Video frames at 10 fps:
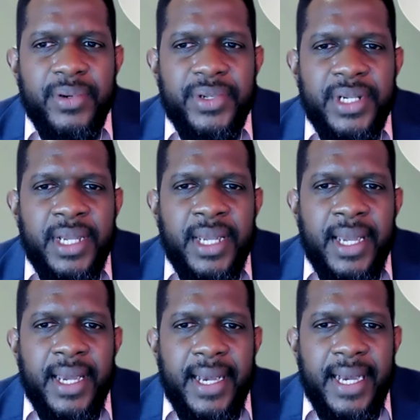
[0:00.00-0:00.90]
approach.
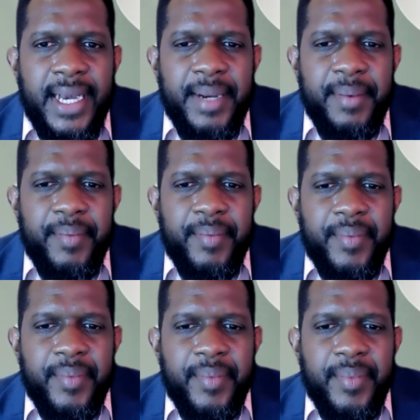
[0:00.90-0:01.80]

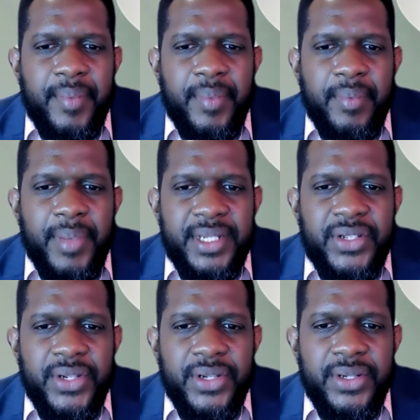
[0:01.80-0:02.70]
Um,
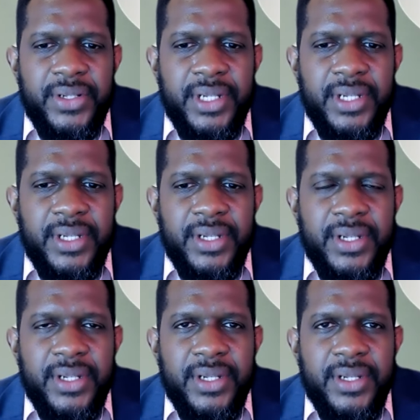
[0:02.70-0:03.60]
but uh, the,
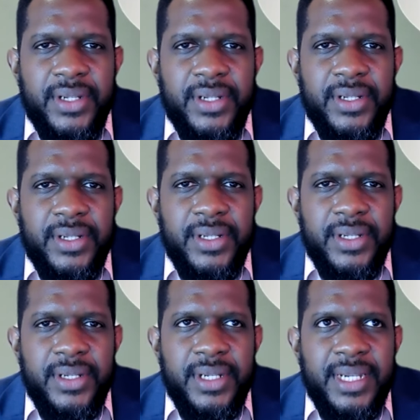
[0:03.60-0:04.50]

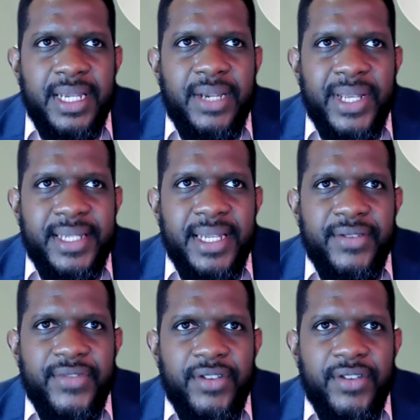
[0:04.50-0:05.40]
the question
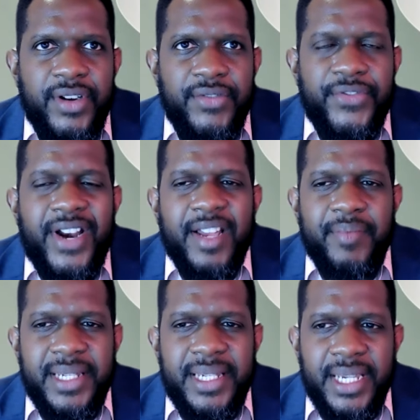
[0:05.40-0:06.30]
of, of, of
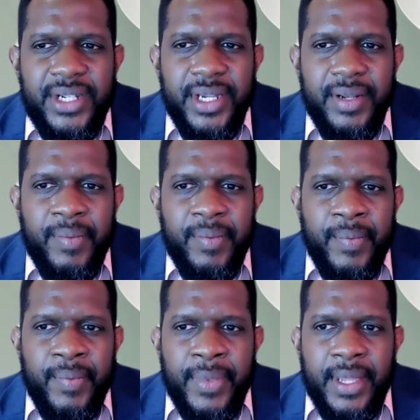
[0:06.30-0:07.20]
fragmentation,
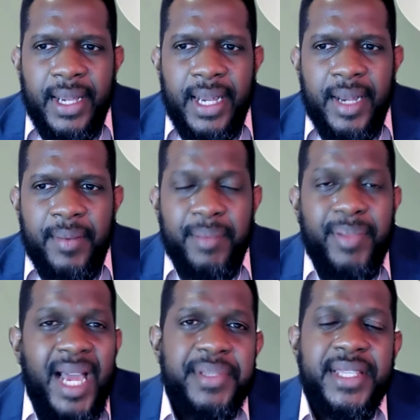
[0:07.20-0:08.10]
um, and
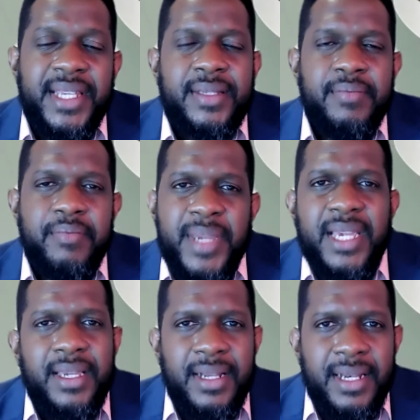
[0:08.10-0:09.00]
perhaps this
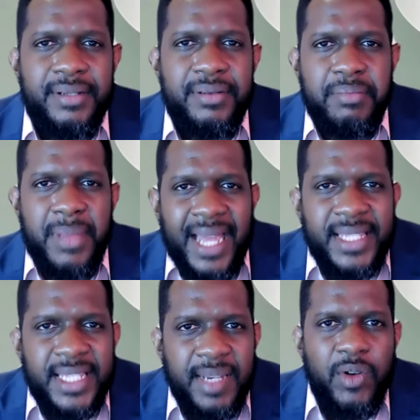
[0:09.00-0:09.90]
may add
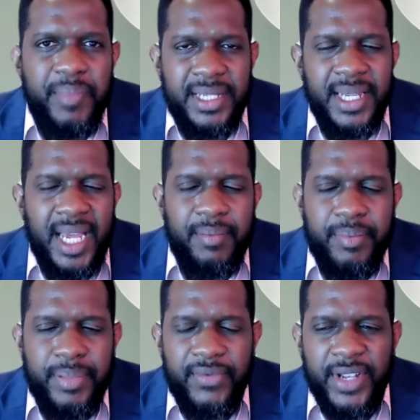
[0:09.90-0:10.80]
some more meat to that
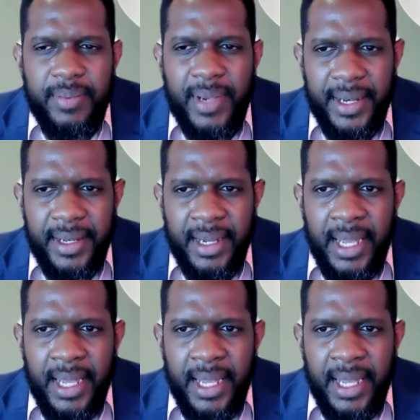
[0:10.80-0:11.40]
previous part.